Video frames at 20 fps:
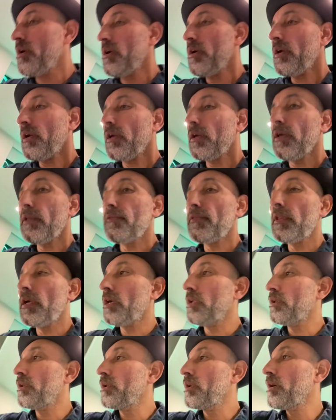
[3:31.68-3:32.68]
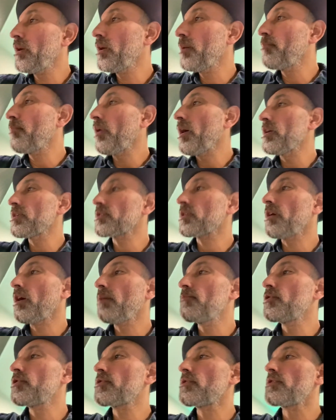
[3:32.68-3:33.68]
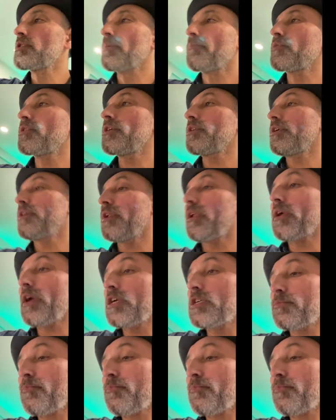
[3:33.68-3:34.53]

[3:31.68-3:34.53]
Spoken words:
And then pasta, obviously some really nice